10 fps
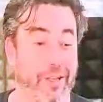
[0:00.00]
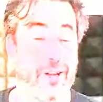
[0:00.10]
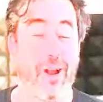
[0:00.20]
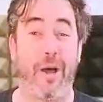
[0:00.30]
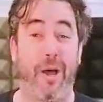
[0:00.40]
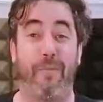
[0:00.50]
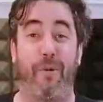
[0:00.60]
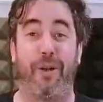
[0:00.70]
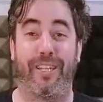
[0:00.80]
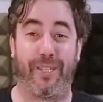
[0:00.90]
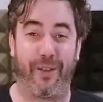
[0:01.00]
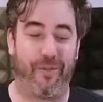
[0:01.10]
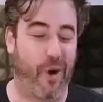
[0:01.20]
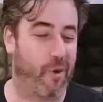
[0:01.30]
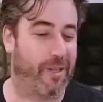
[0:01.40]
Calling on more
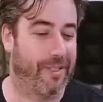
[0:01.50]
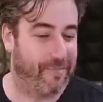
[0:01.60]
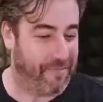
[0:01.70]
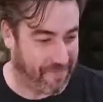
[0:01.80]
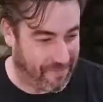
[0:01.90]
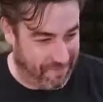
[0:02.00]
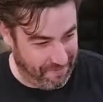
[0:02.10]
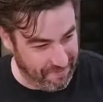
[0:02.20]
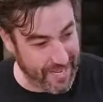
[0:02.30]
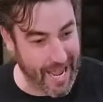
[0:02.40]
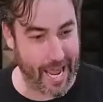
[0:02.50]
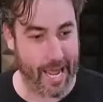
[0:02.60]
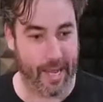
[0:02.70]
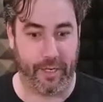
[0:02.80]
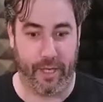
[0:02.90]
Lizardfolk,
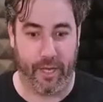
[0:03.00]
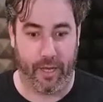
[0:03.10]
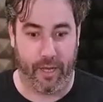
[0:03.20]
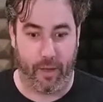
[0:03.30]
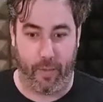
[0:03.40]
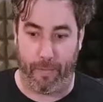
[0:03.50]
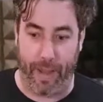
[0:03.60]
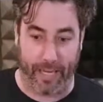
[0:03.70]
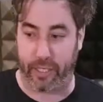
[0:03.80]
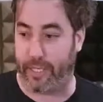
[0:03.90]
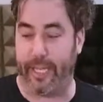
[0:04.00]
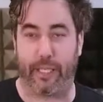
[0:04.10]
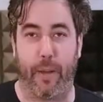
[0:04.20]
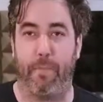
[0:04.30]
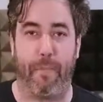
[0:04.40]
and basically
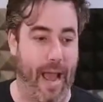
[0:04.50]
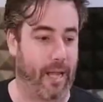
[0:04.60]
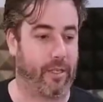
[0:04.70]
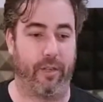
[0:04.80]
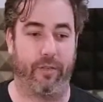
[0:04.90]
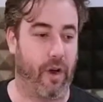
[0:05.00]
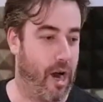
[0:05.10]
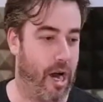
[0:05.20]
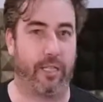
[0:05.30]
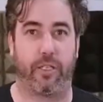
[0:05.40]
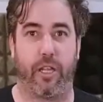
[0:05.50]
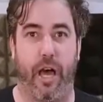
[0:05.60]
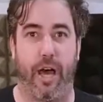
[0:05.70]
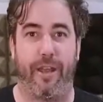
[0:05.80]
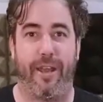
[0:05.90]
it's a massive
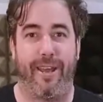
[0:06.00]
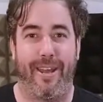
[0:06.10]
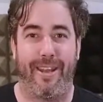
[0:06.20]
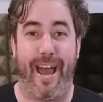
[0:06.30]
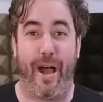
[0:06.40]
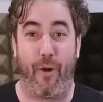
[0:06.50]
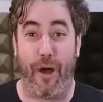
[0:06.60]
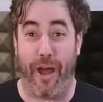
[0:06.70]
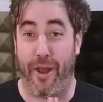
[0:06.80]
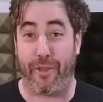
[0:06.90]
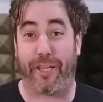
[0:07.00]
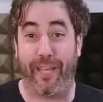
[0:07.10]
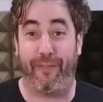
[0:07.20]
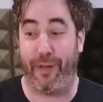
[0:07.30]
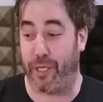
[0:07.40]
onslaught. Now, another
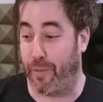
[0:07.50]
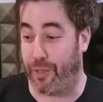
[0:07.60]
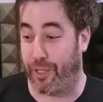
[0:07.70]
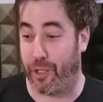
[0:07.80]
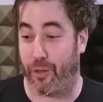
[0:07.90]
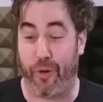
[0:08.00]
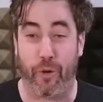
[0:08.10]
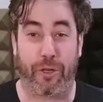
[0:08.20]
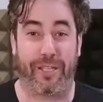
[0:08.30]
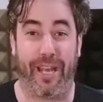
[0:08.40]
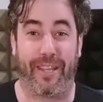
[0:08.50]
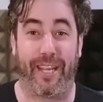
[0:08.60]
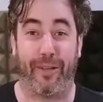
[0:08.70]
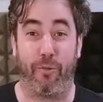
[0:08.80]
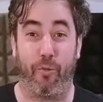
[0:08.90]
key feature about the Lizardfolk is that
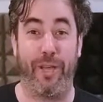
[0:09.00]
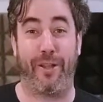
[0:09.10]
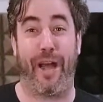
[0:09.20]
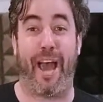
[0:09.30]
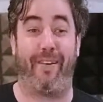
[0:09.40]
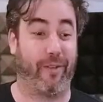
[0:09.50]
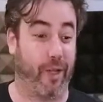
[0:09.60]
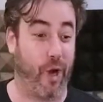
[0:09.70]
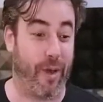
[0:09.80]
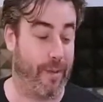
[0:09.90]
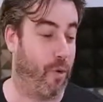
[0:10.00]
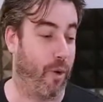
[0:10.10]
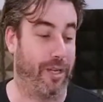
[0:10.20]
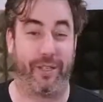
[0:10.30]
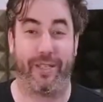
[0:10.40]
they will have low hit
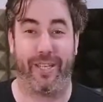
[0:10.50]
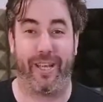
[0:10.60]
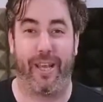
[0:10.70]
points.